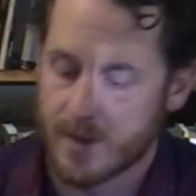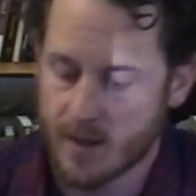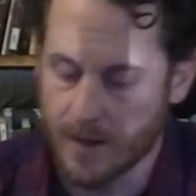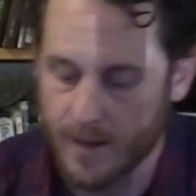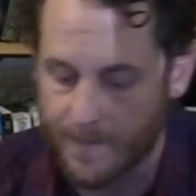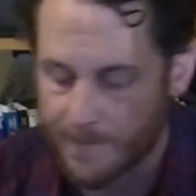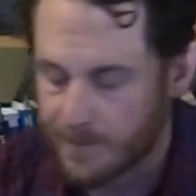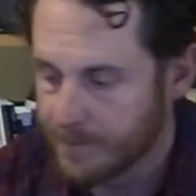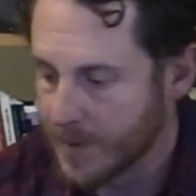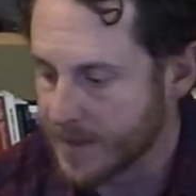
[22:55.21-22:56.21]

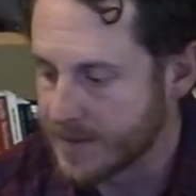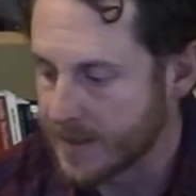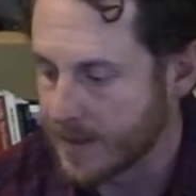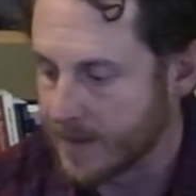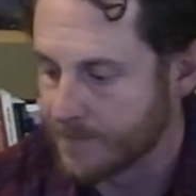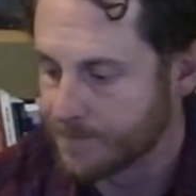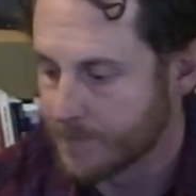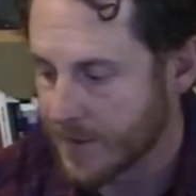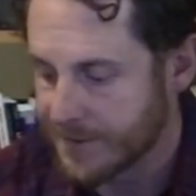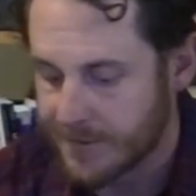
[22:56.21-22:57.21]
but
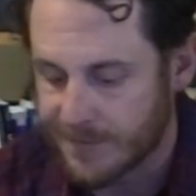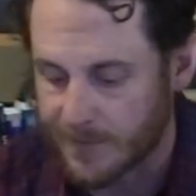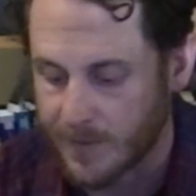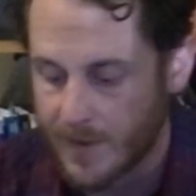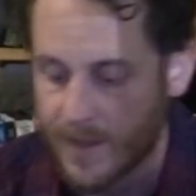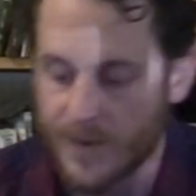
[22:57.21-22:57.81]
it's useful.